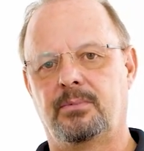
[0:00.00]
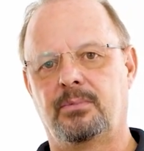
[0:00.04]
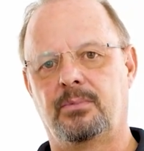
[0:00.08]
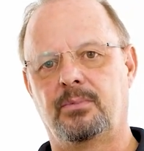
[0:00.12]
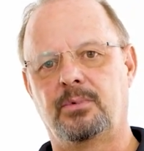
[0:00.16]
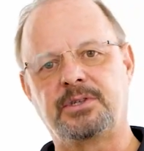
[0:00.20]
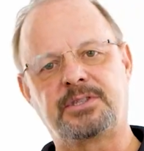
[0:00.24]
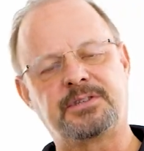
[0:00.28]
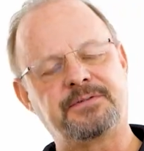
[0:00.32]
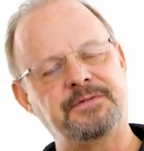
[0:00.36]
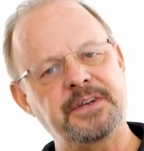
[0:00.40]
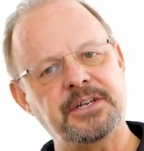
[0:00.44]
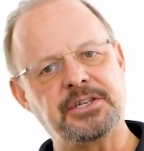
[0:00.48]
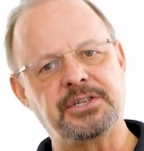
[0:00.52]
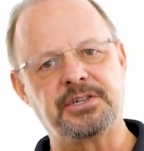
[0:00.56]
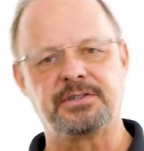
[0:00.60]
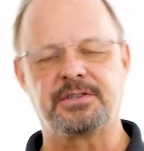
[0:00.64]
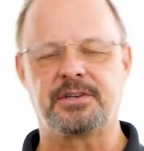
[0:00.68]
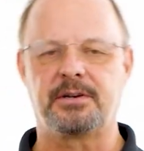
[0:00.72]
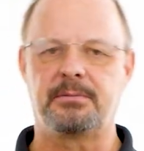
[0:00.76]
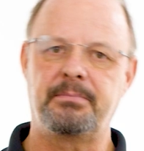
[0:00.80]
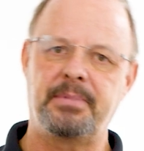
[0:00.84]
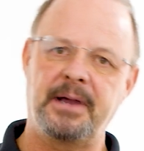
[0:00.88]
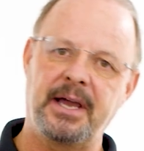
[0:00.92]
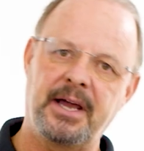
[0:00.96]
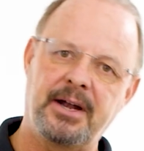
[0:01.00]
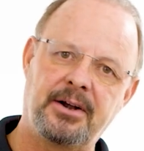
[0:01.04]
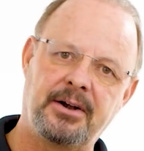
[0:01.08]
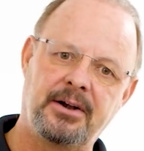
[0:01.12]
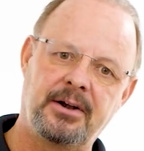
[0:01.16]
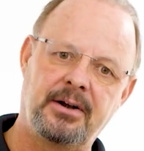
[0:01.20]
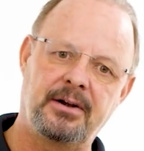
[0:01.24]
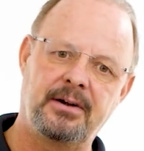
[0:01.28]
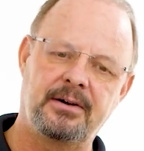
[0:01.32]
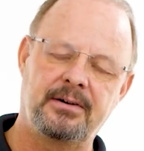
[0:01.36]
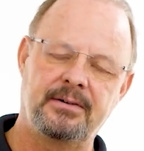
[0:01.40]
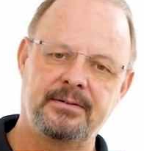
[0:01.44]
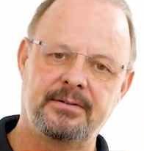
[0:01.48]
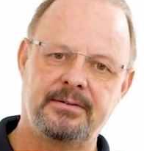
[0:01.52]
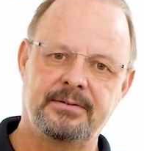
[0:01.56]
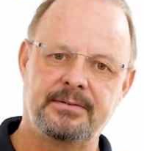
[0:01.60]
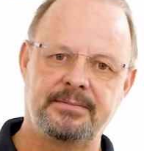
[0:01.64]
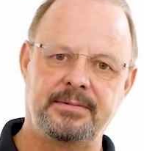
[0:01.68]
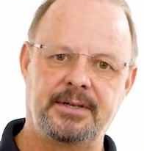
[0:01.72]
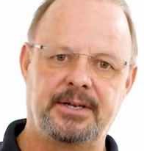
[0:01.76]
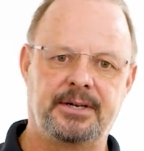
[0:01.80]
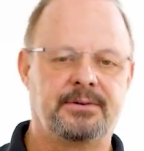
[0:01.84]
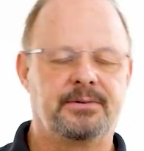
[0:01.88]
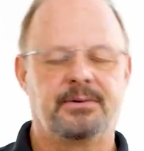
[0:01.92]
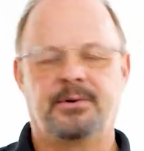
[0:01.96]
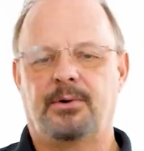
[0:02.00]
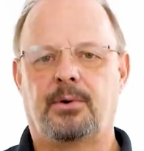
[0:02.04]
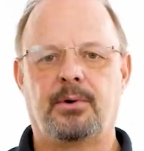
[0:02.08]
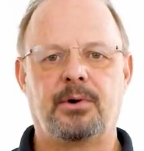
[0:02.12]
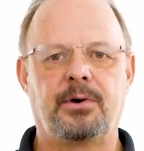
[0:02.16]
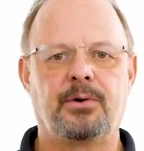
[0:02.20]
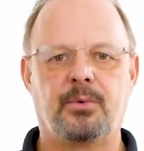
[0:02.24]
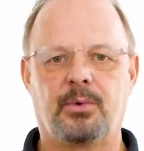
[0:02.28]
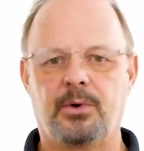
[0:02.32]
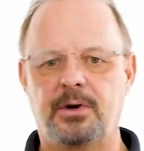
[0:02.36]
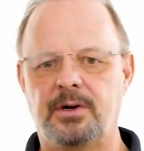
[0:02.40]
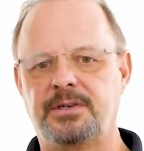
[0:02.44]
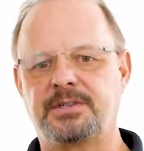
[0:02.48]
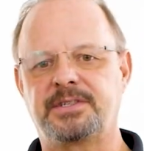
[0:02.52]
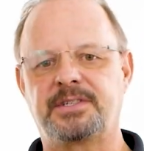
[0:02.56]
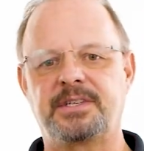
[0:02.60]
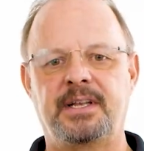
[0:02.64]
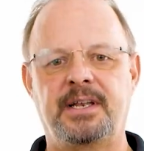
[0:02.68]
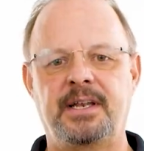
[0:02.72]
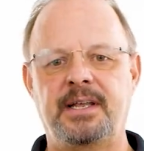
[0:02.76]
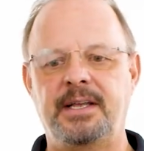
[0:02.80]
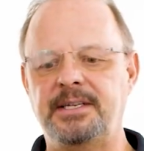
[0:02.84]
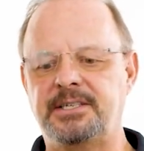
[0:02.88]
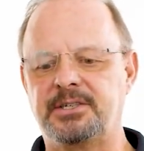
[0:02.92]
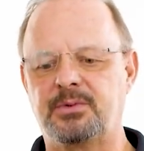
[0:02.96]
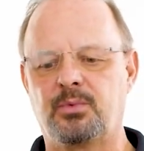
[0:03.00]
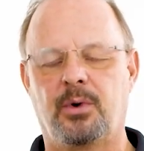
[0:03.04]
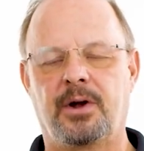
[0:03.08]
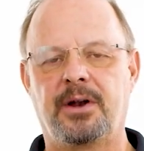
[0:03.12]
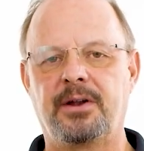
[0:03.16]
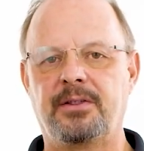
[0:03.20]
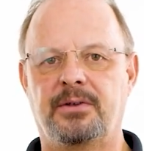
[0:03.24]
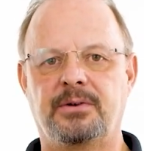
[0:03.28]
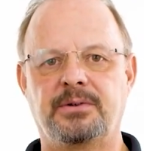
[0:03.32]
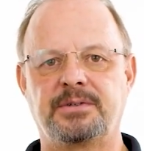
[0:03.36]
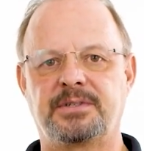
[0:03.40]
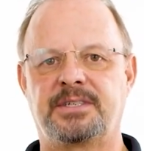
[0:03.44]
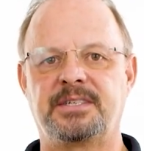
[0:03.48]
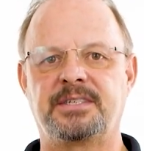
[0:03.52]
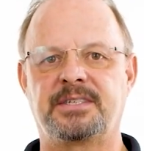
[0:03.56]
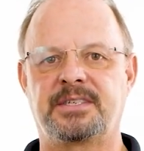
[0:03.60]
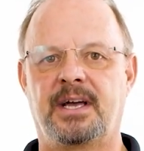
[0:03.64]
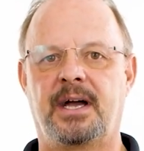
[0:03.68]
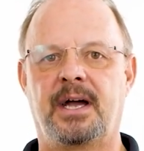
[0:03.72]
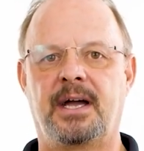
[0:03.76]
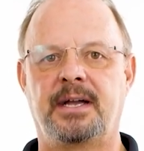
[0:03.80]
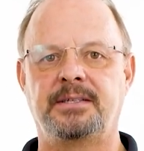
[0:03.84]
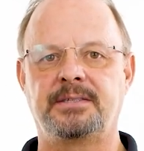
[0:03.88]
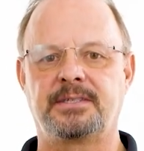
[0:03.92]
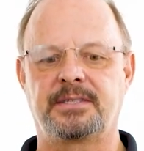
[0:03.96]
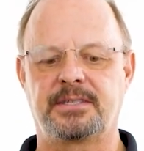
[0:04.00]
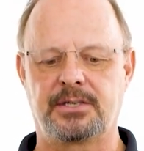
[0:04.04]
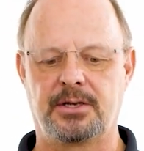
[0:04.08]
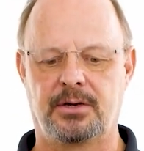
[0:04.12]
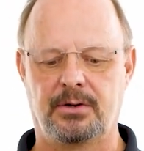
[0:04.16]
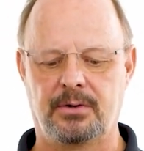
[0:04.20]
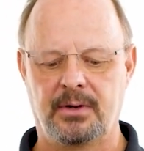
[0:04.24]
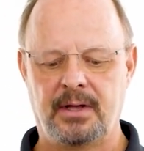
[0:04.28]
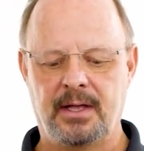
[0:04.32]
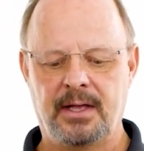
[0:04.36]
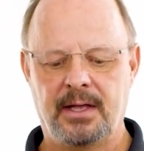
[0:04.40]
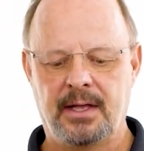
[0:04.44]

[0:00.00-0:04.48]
which features are better, or worse in each one of those designs. So